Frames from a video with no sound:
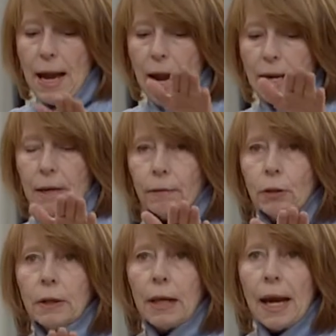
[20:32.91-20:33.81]
And if you
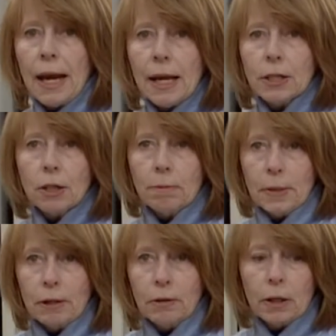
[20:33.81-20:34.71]
can do
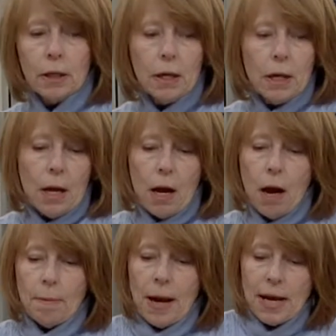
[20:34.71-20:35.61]
milk,
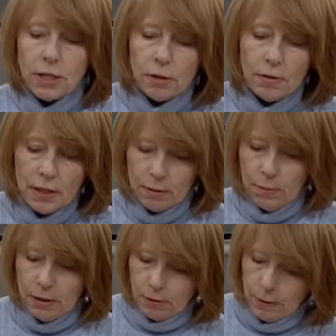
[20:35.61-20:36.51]
I do this
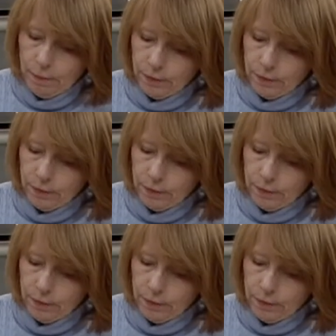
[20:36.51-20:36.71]
milk.